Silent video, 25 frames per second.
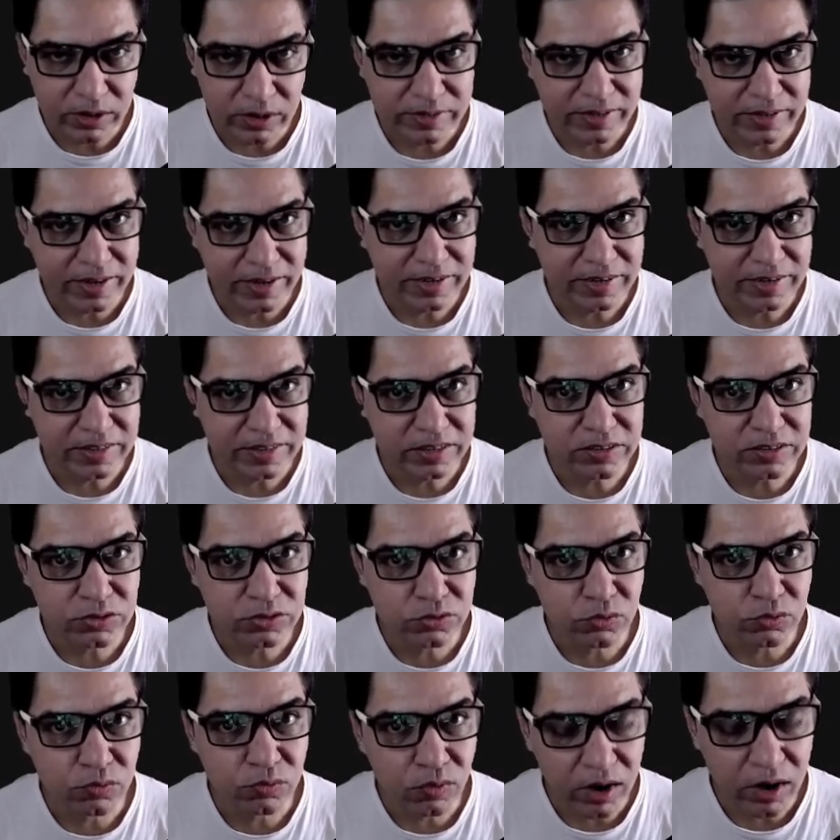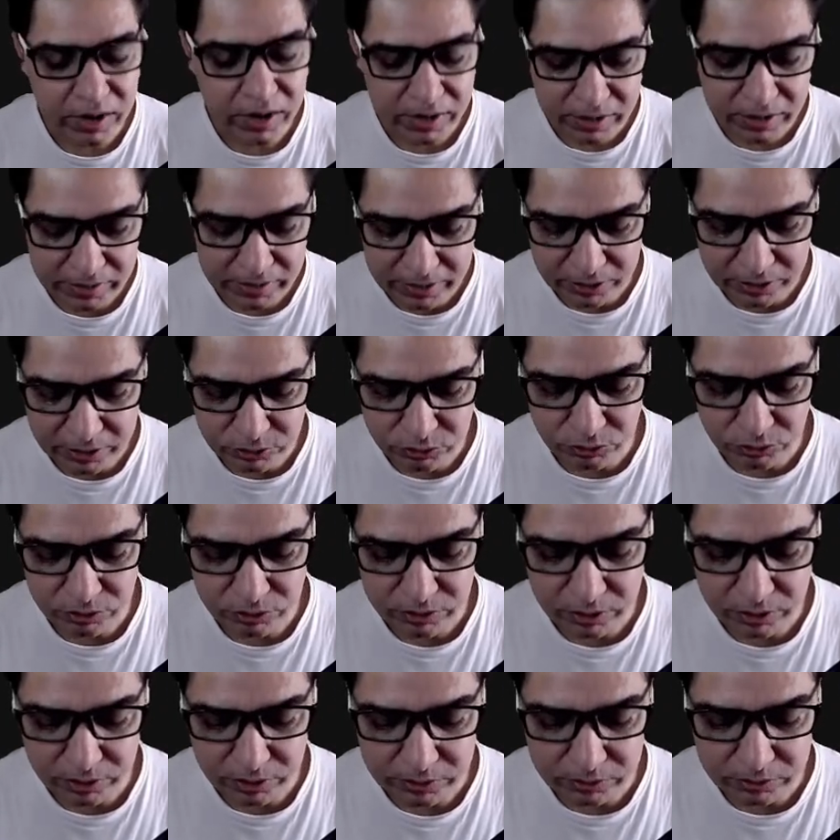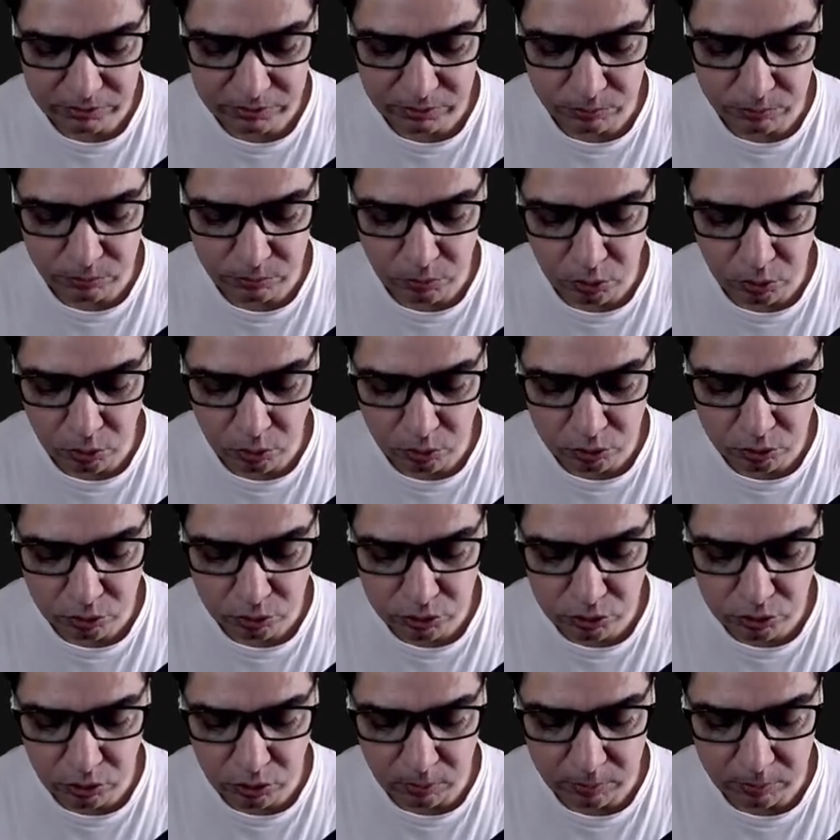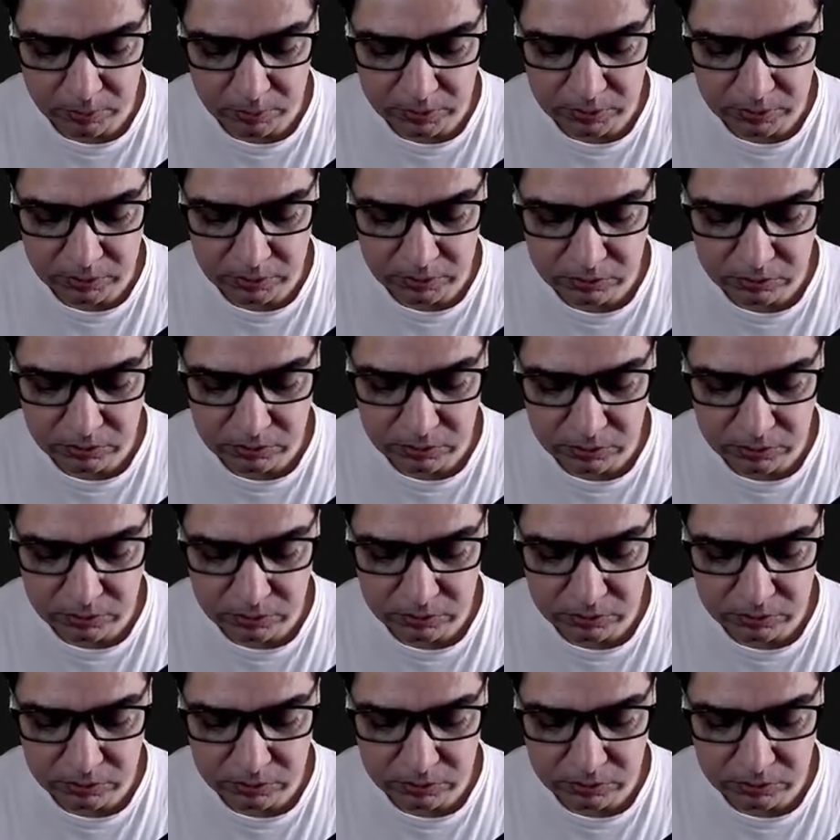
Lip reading: Then it is viral gastroenteritis, the most common. This is